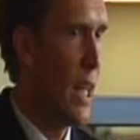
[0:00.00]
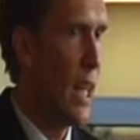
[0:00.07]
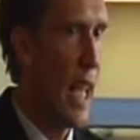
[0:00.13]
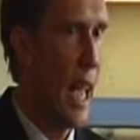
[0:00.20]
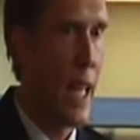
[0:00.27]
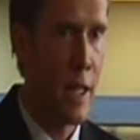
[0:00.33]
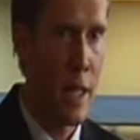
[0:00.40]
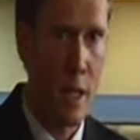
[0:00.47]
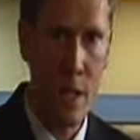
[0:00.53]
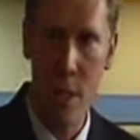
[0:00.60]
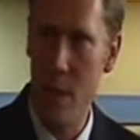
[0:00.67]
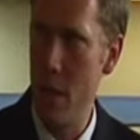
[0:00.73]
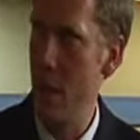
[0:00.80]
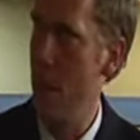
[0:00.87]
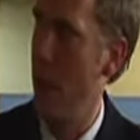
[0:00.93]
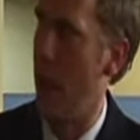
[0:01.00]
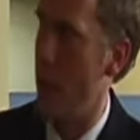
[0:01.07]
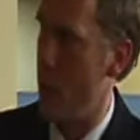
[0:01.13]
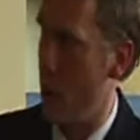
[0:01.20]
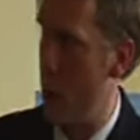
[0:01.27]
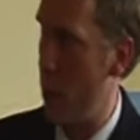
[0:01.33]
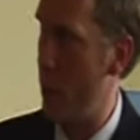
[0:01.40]
And this is
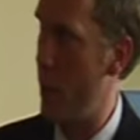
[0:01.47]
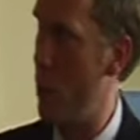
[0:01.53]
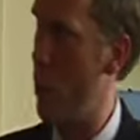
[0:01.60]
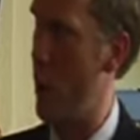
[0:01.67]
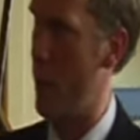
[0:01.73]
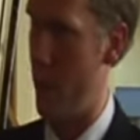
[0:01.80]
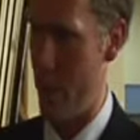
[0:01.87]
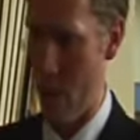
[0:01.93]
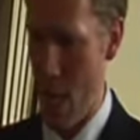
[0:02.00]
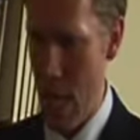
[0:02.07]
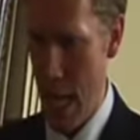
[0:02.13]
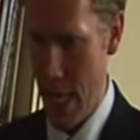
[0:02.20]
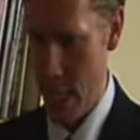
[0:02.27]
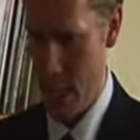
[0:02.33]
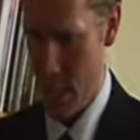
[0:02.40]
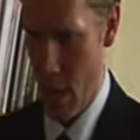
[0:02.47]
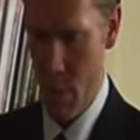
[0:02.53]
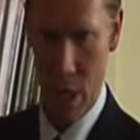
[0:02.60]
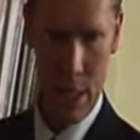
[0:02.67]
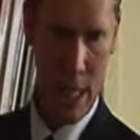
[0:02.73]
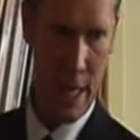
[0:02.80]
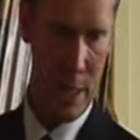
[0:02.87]
included with a
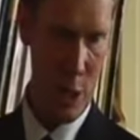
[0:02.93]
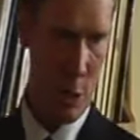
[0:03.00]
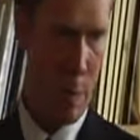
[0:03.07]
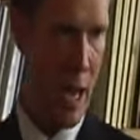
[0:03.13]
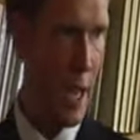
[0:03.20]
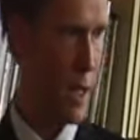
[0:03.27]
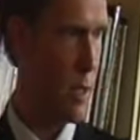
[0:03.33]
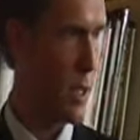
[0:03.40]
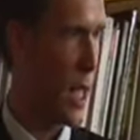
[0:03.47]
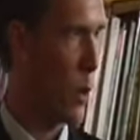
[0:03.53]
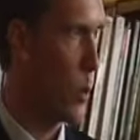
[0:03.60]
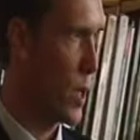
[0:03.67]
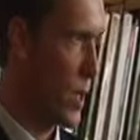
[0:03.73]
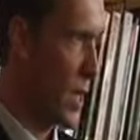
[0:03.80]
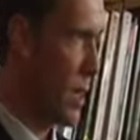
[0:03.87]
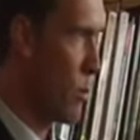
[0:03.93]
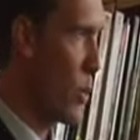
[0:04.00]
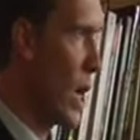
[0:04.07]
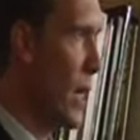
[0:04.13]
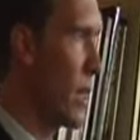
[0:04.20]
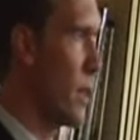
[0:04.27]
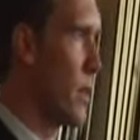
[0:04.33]
stomach that expands like we see in
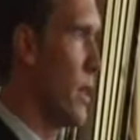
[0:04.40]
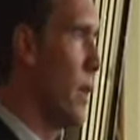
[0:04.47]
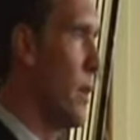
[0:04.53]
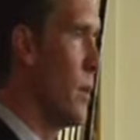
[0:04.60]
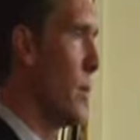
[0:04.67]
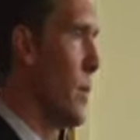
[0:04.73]
pregnancy.